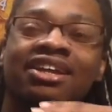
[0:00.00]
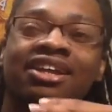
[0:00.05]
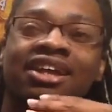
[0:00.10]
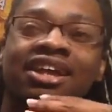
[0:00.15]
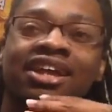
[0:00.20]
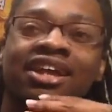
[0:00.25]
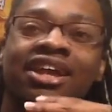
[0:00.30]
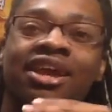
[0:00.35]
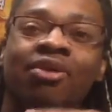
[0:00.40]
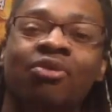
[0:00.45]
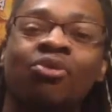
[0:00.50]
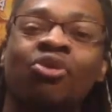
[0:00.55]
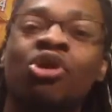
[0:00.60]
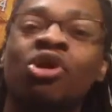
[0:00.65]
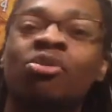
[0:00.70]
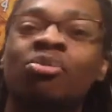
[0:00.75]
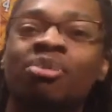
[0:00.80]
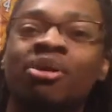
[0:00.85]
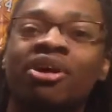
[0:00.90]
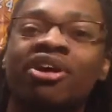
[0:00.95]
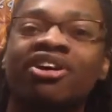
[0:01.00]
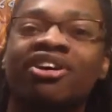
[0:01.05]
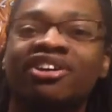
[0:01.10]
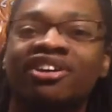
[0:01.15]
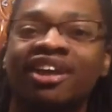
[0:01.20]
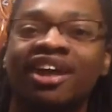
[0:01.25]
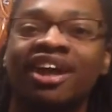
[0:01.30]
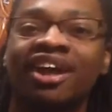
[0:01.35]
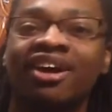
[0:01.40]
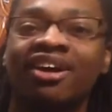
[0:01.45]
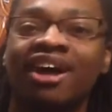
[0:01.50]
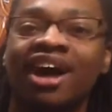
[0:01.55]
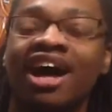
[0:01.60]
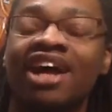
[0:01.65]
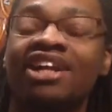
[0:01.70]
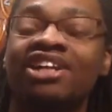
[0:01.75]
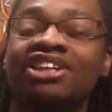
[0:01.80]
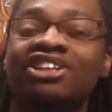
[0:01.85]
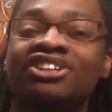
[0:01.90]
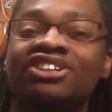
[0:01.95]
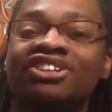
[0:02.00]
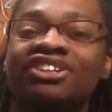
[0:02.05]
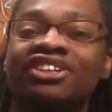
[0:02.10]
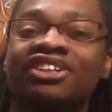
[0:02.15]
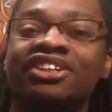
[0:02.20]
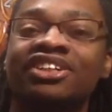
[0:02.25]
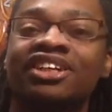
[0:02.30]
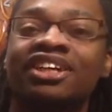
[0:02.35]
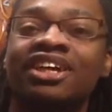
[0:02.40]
get that woodpecker down out the tree.